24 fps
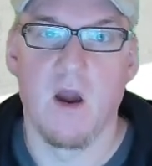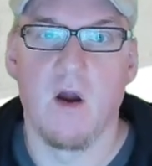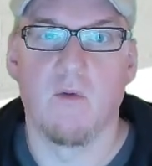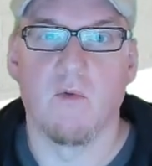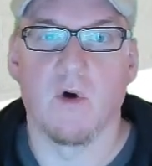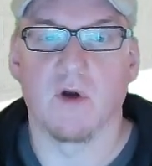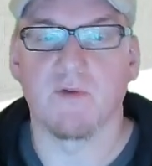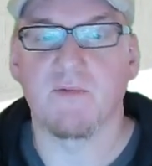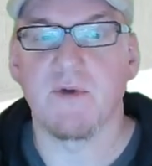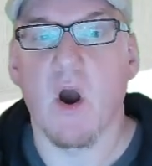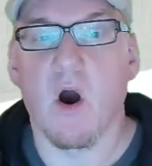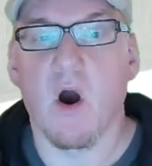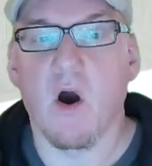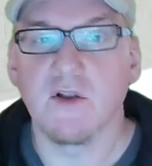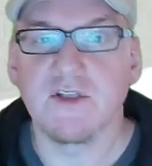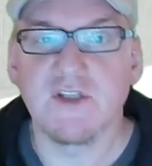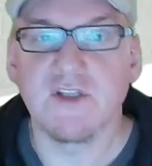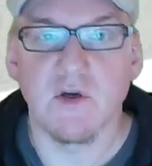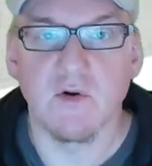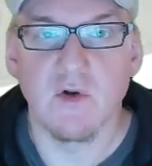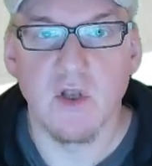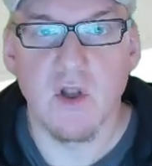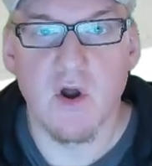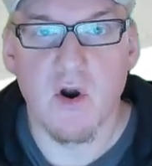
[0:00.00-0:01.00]
What we
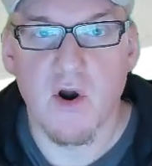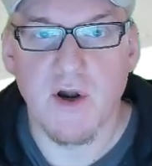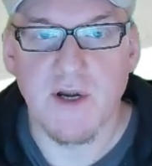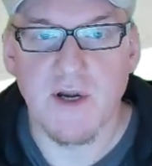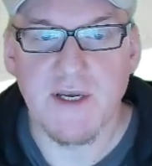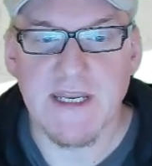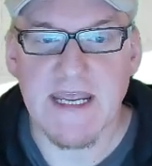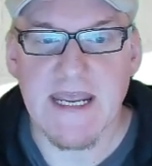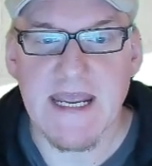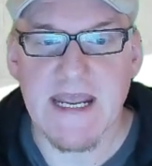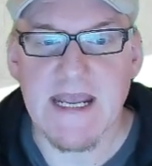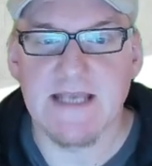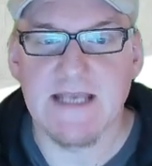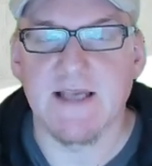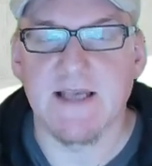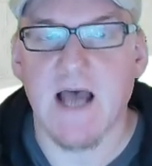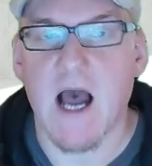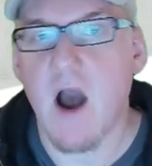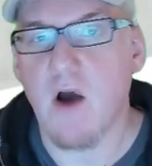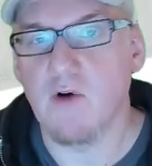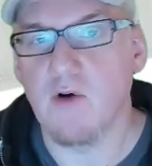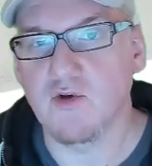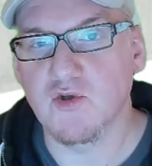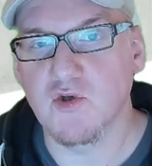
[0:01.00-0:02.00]
also learned is
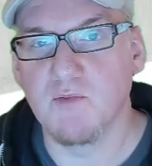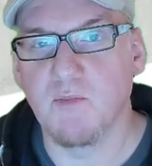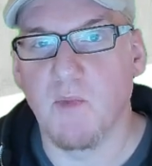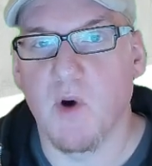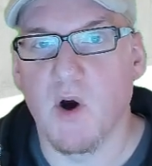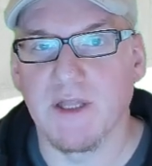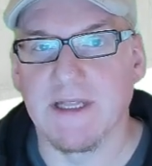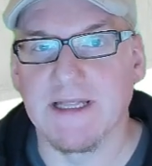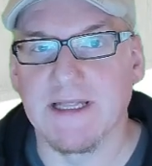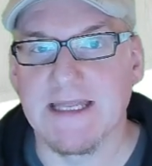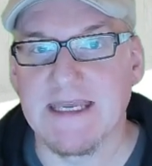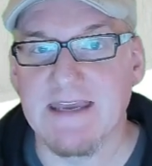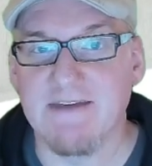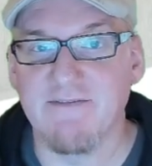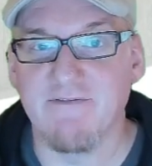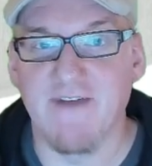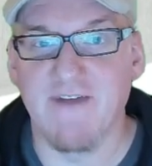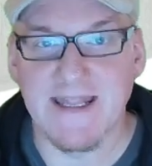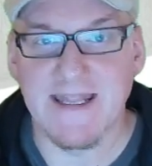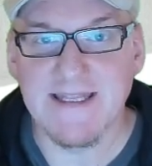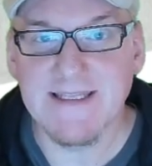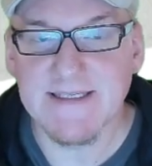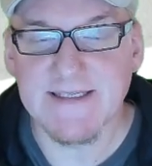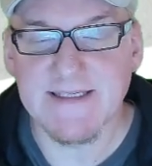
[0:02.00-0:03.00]
how to model
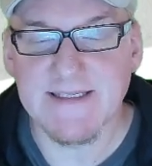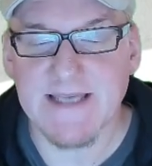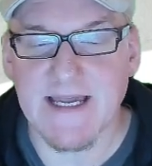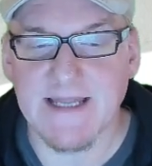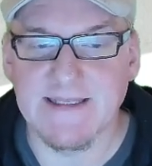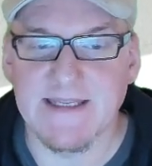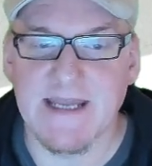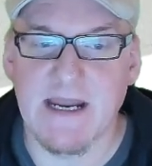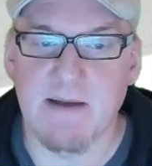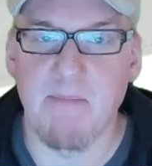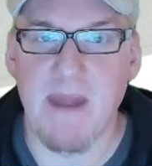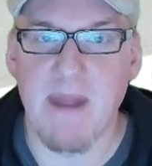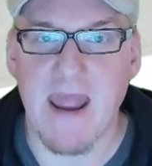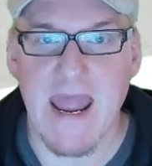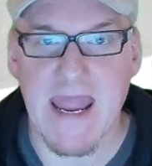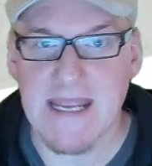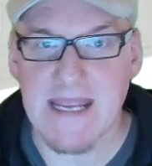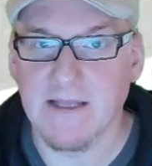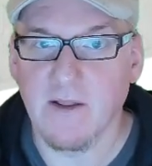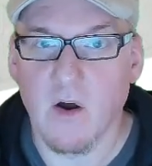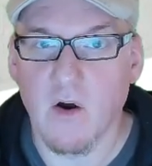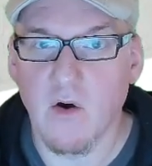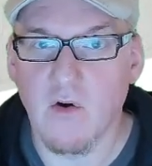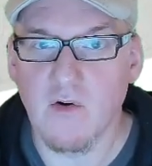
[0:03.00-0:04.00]
events and their
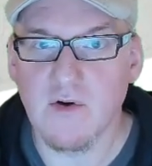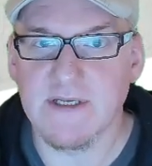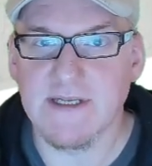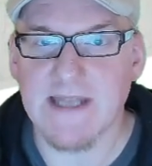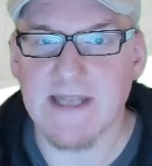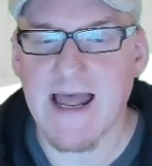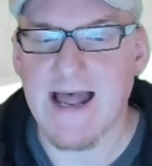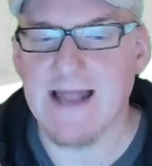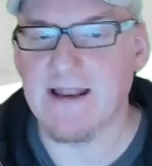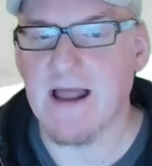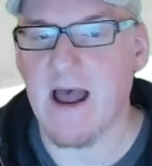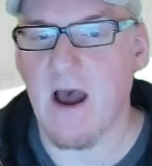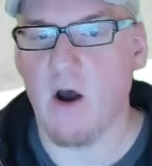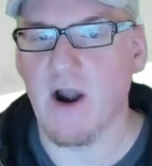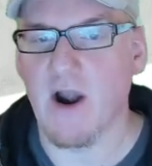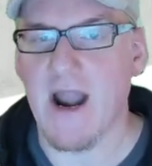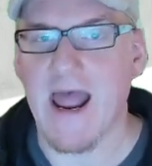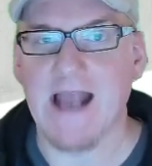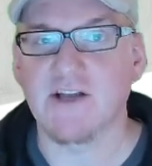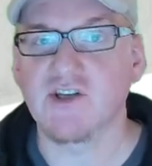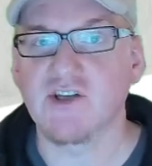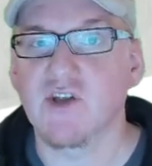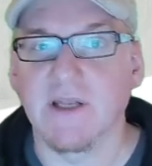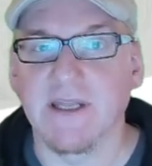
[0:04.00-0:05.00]
payload that are
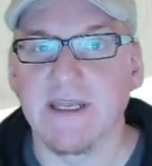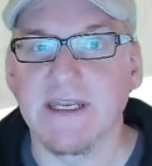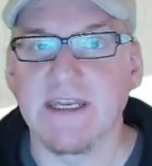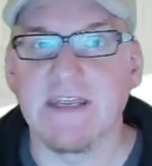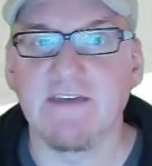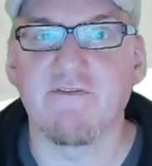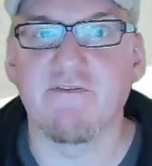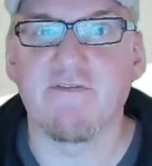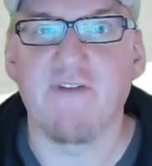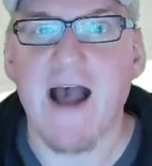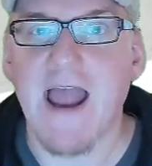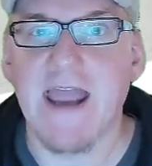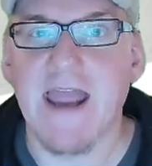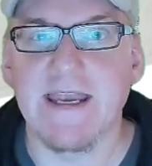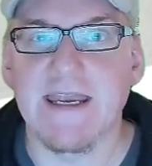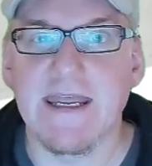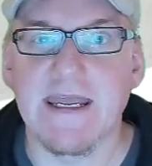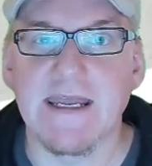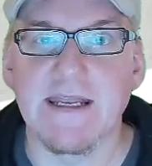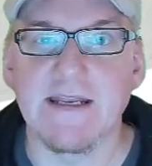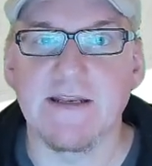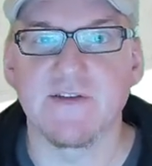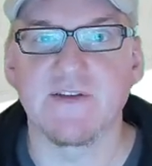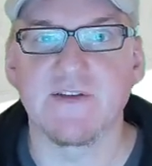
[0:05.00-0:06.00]
actually
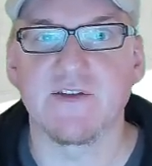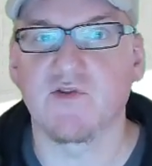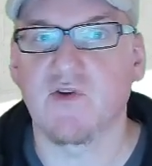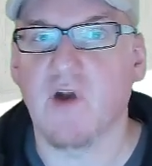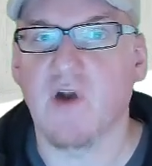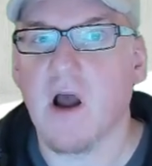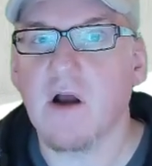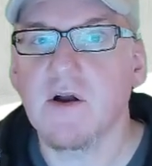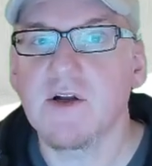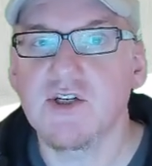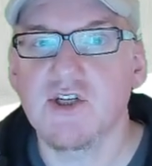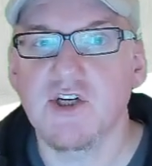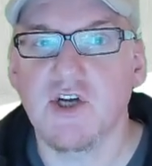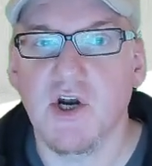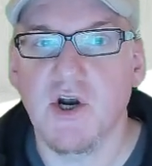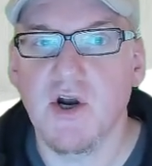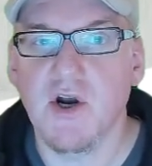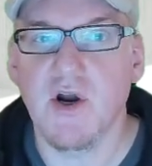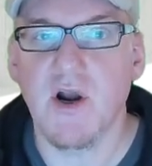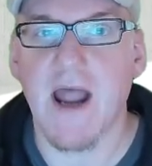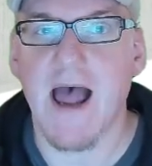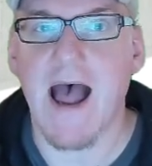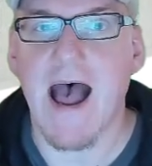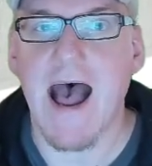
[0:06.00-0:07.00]
defining the
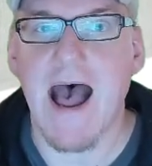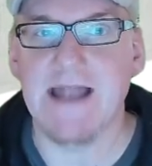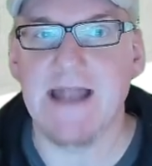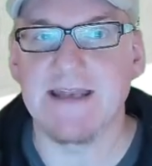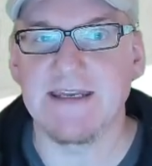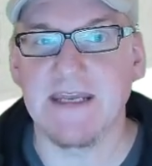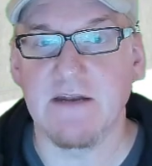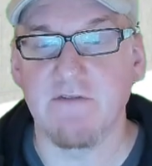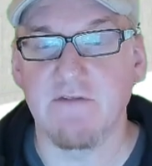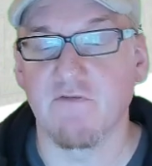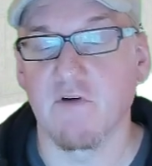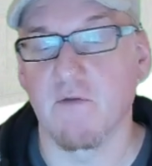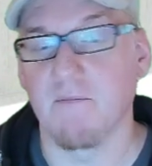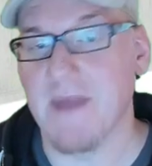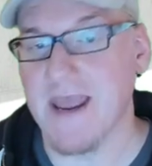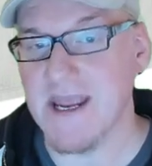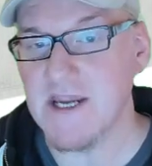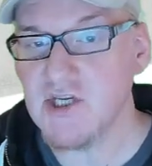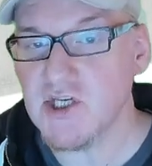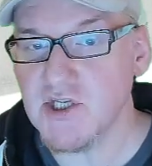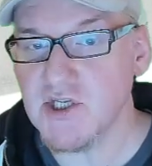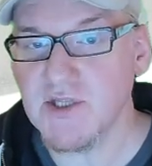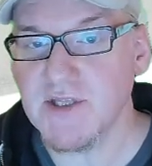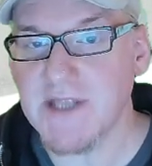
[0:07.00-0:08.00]
structure and the
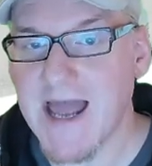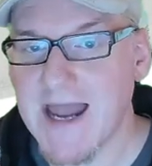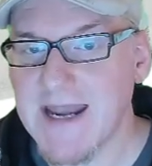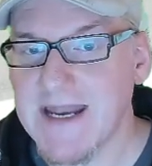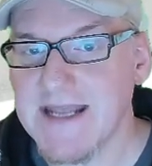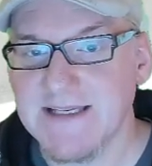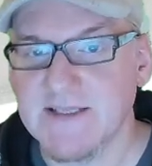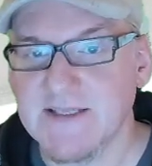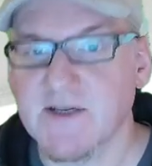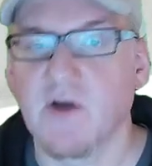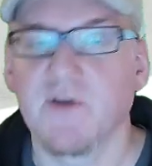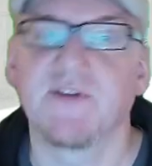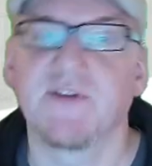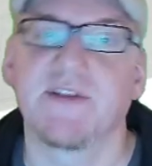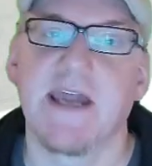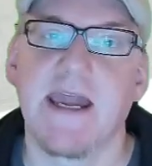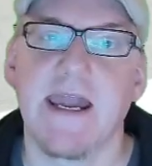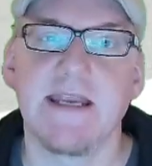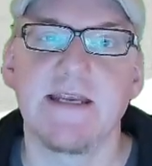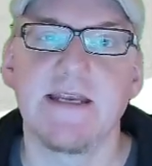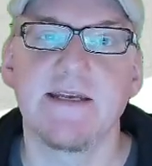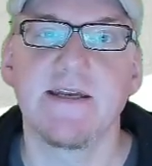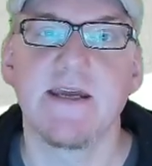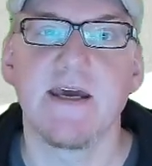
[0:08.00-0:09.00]
information that is
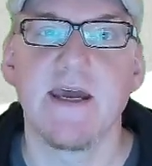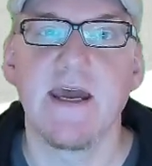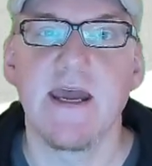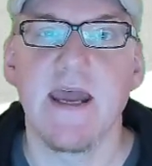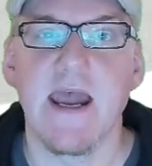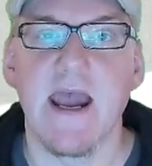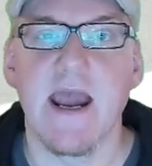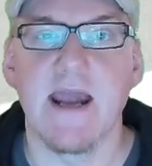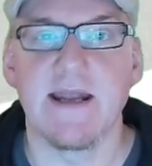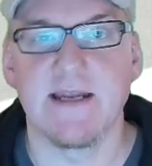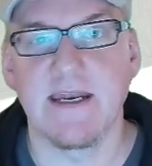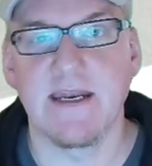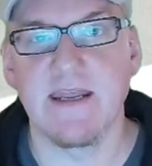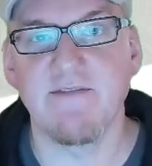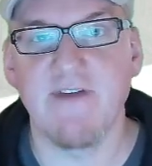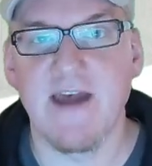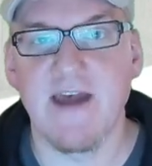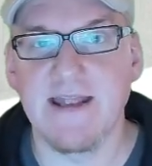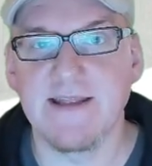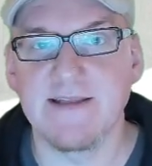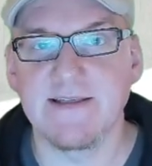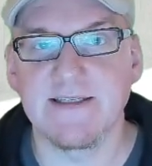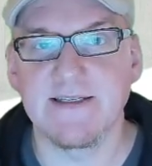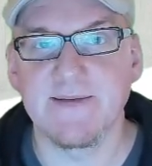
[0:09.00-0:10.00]
contained in an
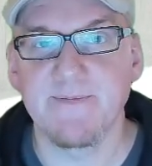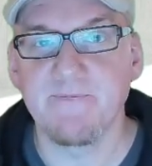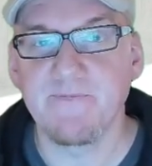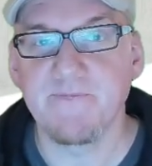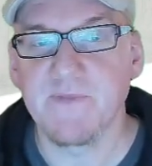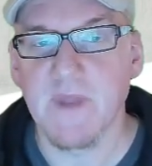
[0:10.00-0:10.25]
event.